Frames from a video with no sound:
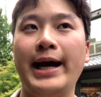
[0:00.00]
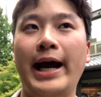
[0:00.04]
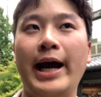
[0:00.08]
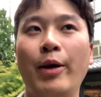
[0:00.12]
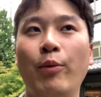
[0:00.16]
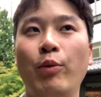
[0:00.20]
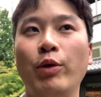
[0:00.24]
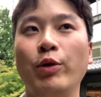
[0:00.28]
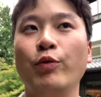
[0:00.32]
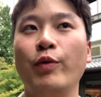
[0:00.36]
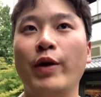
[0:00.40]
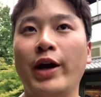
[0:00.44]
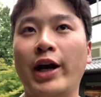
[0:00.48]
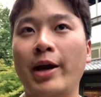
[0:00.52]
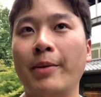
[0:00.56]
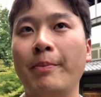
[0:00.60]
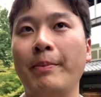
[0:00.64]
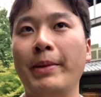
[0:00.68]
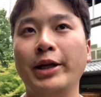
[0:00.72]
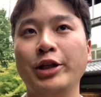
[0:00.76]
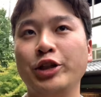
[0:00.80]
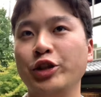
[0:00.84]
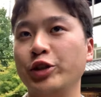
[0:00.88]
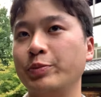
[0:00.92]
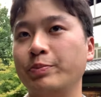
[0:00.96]
I would
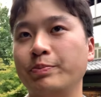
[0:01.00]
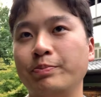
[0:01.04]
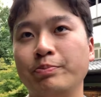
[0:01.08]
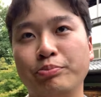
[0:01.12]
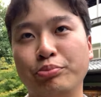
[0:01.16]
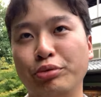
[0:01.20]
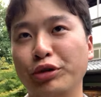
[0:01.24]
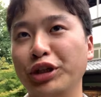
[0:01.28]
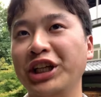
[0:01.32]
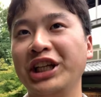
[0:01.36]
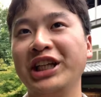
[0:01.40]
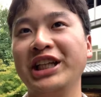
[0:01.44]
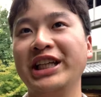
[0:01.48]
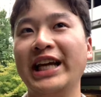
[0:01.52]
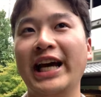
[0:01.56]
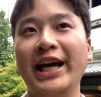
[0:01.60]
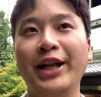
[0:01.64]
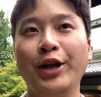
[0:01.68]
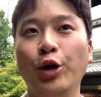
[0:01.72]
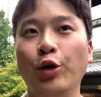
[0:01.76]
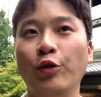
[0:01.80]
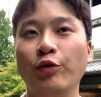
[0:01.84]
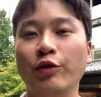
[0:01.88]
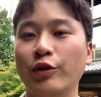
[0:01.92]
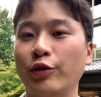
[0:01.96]
recommend just bring
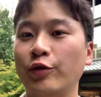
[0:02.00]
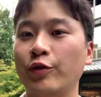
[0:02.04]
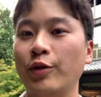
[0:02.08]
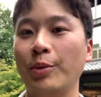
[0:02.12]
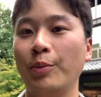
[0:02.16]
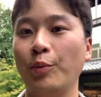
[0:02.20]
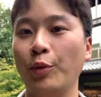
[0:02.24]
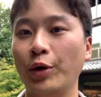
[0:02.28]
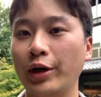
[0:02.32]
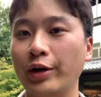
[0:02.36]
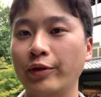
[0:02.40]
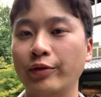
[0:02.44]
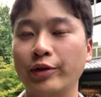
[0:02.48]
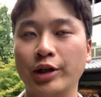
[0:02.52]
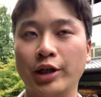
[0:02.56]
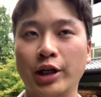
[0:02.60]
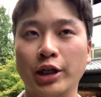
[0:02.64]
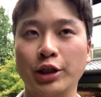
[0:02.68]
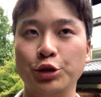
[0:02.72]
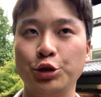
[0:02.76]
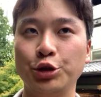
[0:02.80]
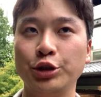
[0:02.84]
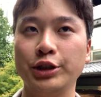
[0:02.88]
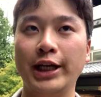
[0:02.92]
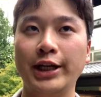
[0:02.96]
yen over from wherever
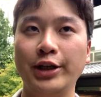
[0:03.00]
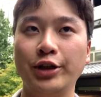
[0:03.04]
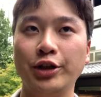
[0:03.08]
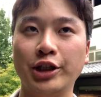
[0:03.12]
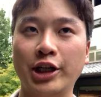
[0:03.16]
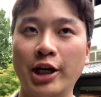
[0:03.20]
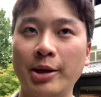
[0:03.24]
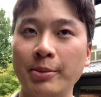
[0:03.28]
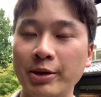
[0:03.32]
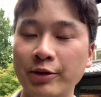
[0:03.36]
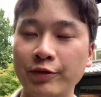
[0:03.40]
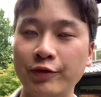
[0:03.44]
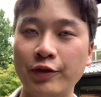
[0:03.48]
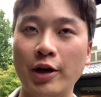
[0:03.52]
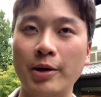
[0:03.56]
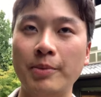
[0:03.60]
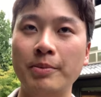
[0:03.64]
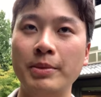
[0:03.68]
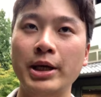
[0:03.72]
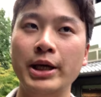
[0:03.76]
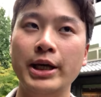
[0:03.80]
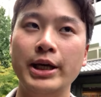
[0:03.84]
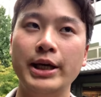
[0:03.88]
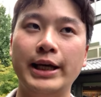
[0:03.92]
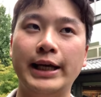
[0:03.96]
country that you're coming
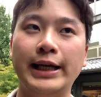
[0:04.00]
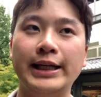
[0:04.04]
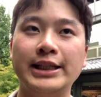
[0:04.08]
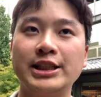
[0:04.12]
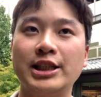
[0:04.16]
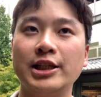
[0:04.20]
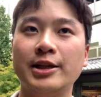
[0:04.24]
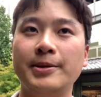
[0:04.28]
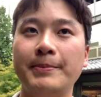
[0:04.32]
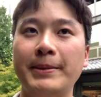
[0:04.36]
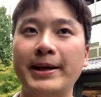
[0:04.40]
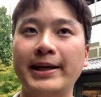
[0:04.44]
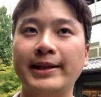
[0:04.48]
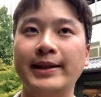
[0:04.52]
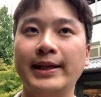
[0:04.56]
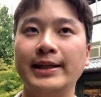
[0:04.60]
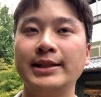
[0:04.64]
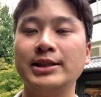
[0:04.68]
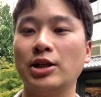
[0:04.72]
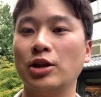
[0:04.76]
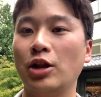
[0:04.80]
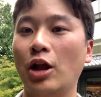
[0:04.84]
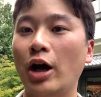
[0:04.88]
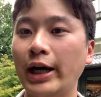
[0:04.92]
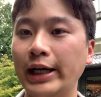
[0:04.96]
from. It's gonna make
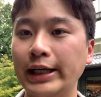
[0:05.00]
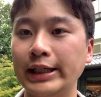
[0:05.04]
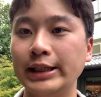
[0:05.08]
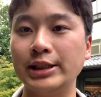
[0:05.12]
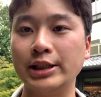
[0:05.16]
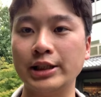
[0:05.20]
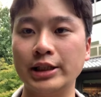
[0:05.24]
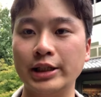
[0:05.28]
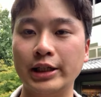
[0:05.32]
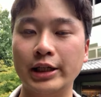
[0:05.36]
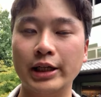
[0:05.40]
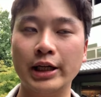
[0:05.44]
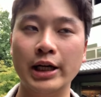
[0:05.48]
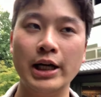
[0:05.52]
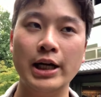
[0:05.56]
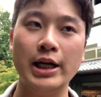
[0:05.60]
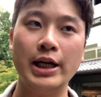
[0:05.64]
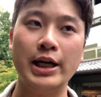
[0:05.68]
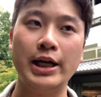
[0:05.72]
things a lot easier.